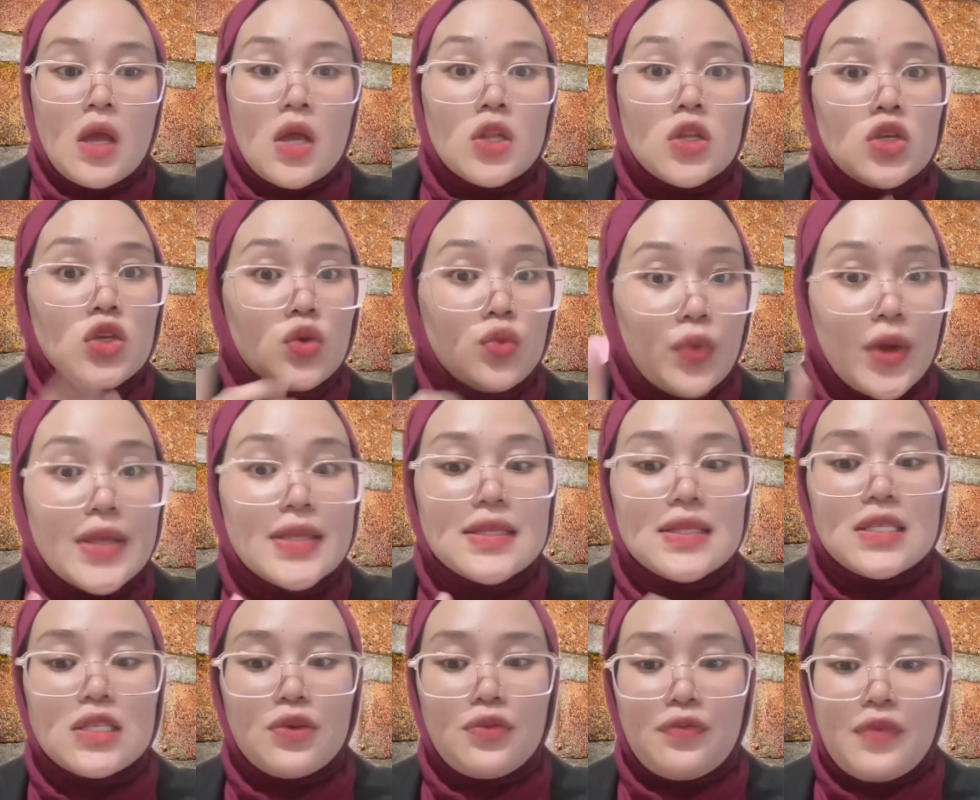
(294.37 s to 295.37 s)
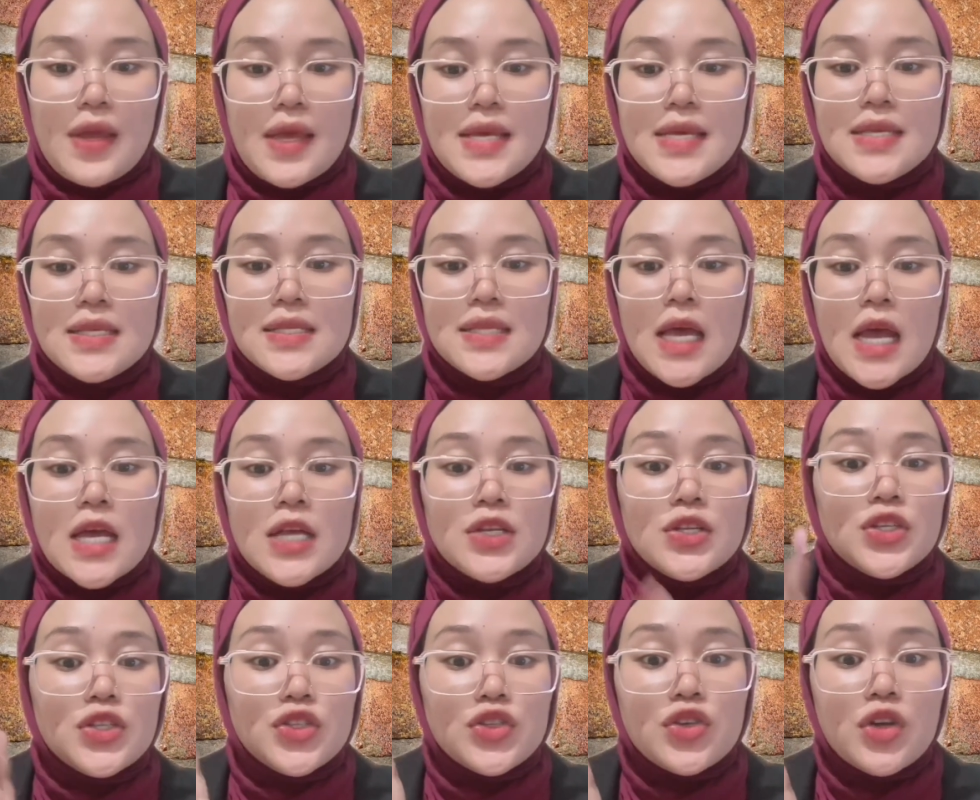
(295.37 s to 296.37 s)
The wet surface
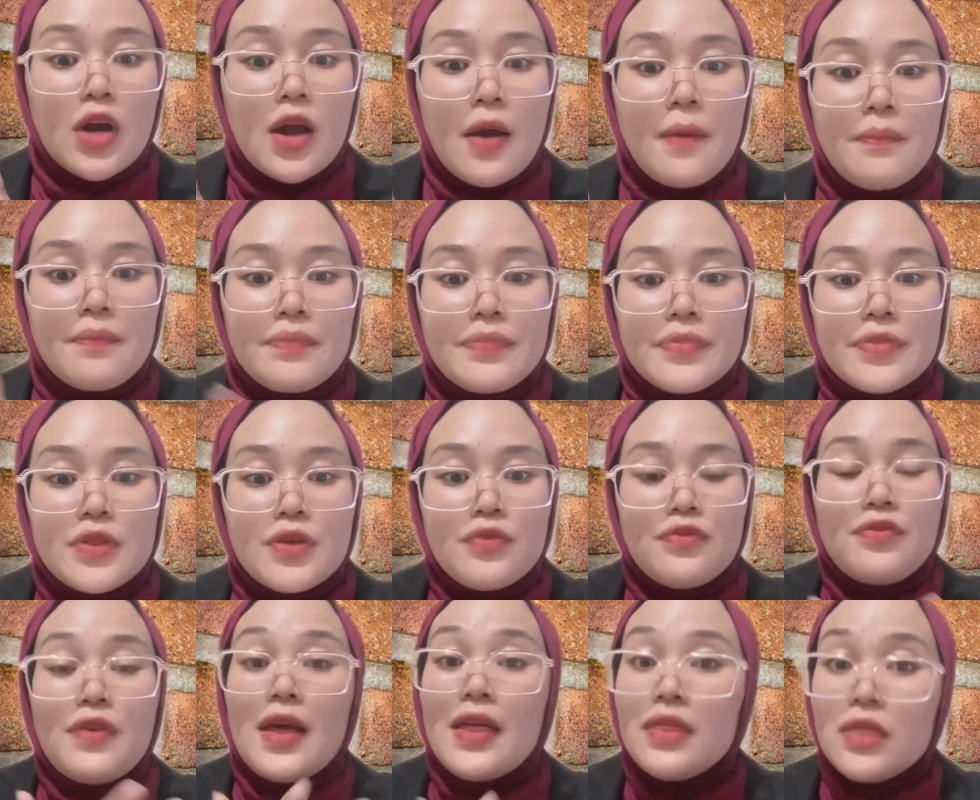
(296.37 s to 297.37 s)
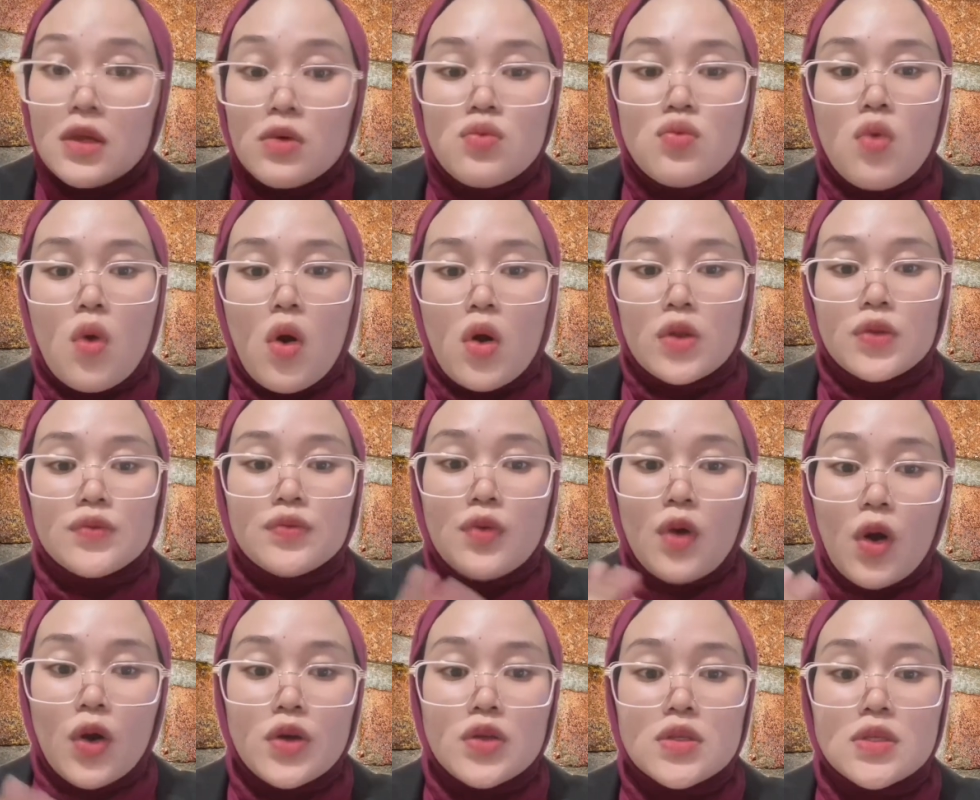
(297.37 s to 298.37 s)
disrupts the van der Waals
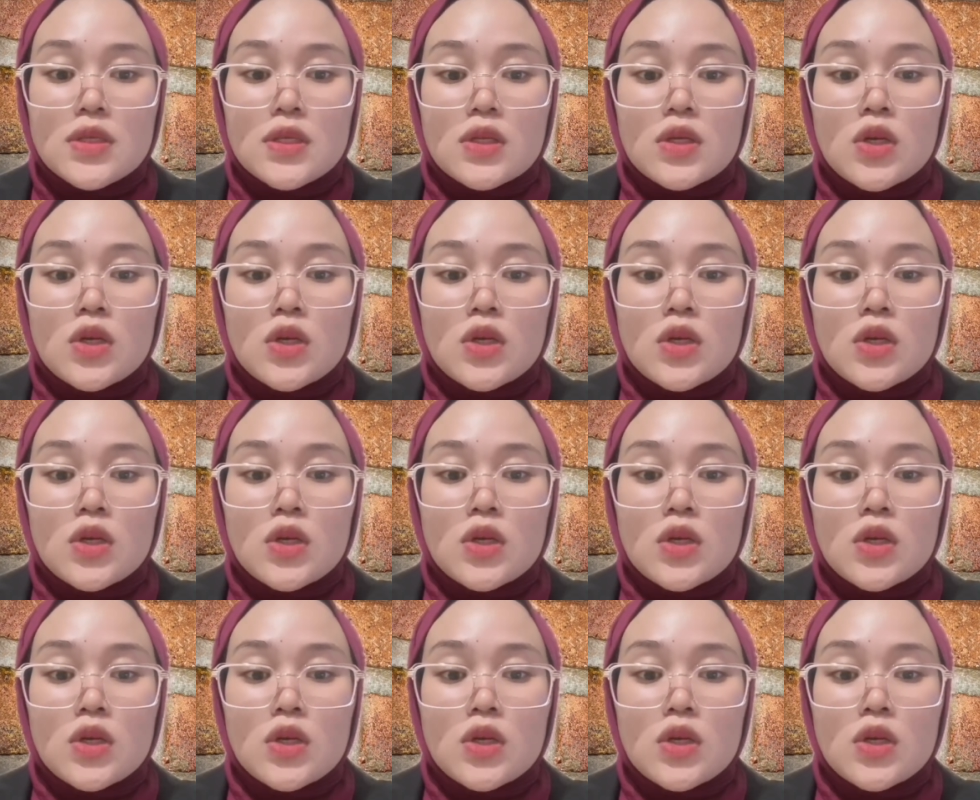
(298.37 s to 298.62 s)
force